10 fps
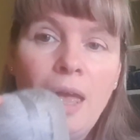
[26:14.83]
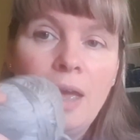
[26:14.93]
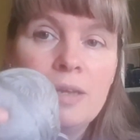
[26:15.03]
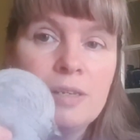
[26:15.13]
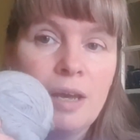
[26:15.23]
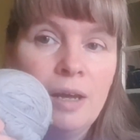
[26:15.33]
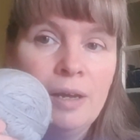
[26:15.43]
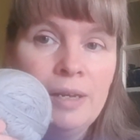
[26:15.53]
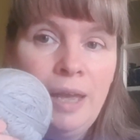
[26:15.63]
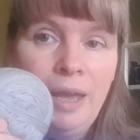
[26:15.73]
And
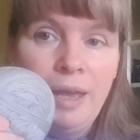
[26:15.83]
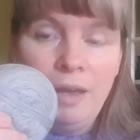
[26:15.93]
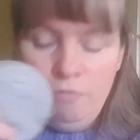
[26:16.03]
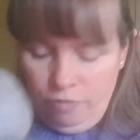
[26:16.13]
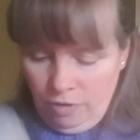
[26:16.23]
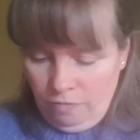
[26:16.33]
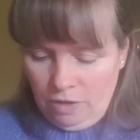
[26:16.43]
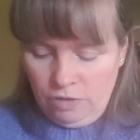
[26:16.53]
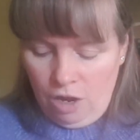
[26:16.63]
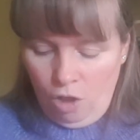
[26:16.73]
I have,
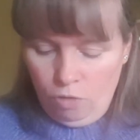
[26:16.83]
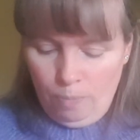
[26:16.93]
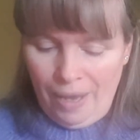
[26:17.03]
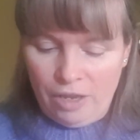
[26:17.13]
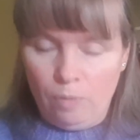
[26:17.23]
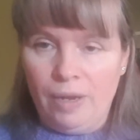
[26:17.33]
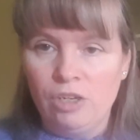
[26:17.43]
actually, I'll hold the bag up